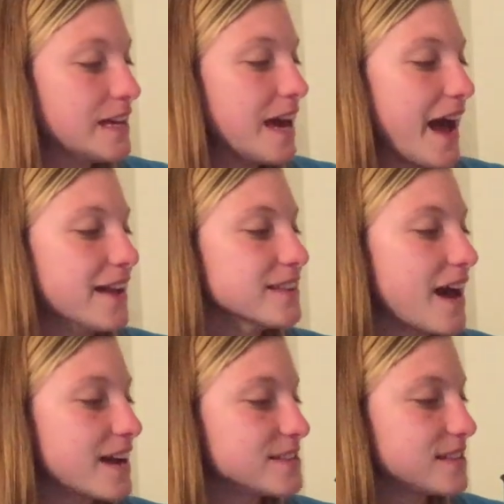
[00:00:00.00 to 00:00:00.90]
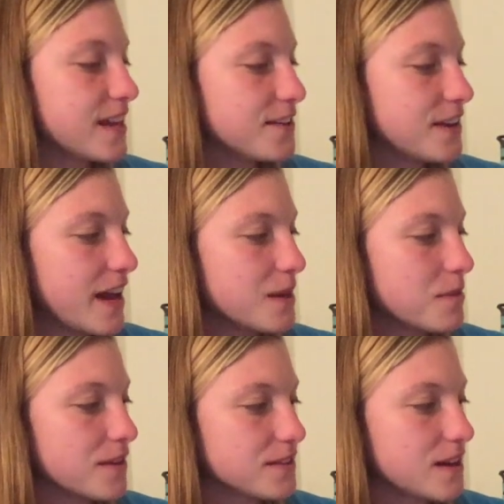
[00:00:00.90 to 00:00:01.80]
At last, Henry had a
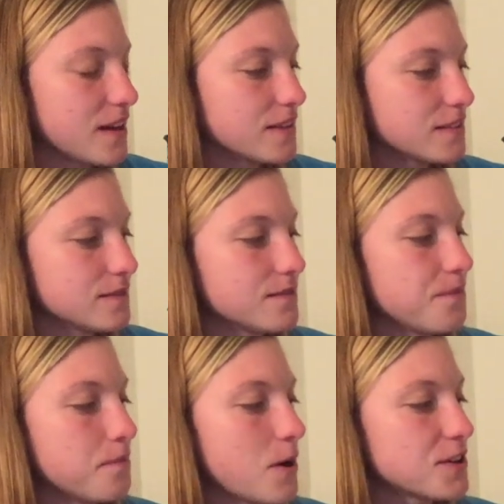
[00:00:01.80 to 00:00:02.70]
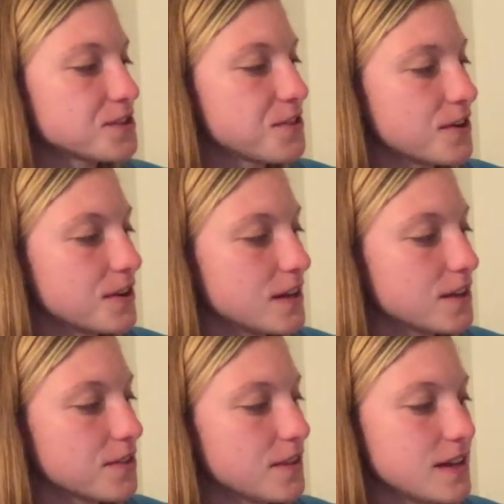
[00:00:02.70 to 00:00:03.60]
birthday. March
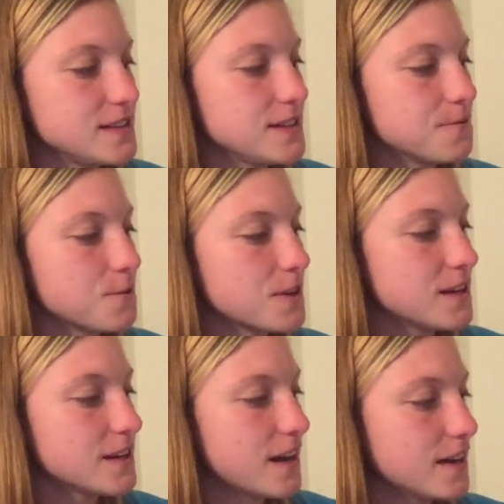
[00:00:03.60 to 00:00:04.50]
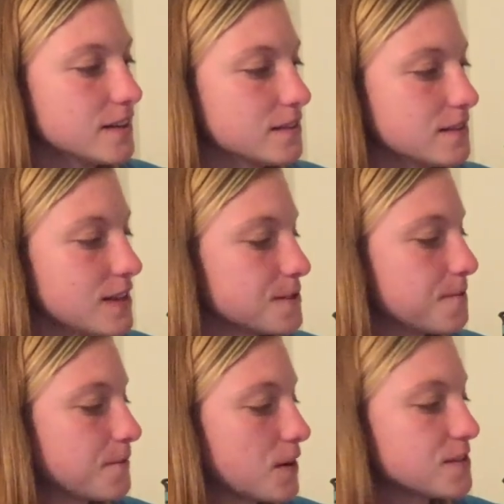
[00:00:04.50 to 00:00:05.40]
30th, 1849, his
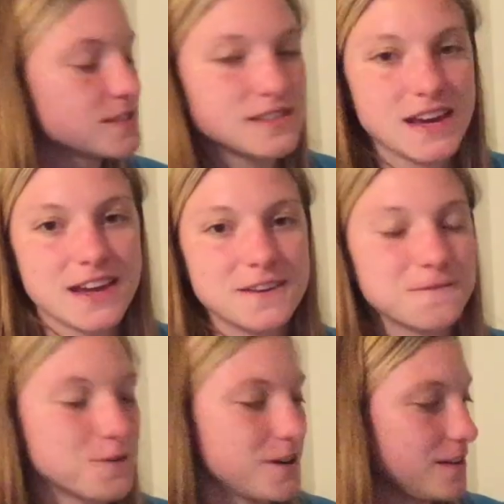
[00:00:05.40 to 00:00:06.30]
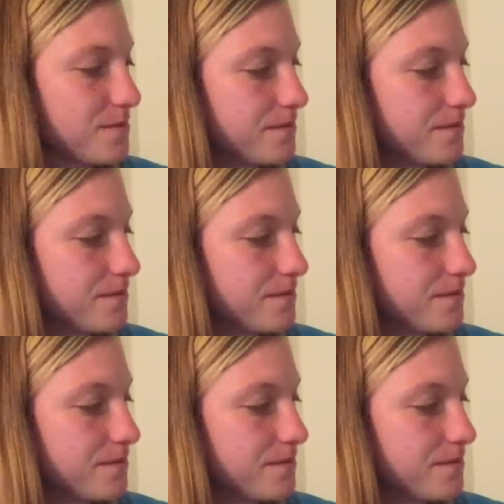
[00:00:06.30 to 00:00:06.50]
first day of freedom.